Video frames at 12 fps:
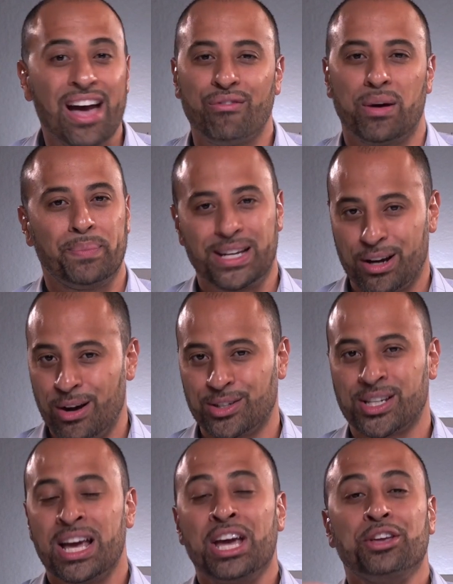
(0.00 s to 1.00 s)
ever be
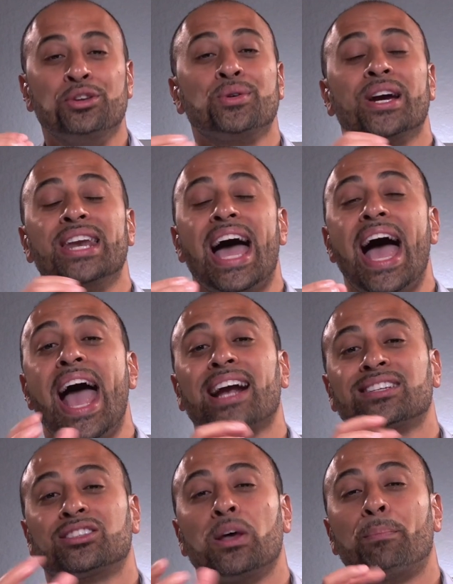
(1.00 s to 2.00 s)
cursed. You can
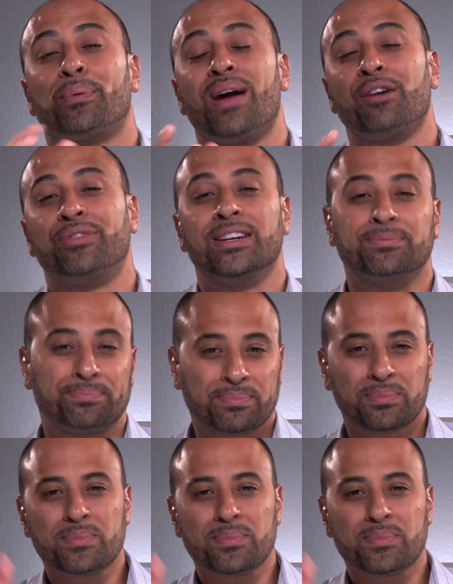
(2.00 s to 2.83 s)
ask the prophet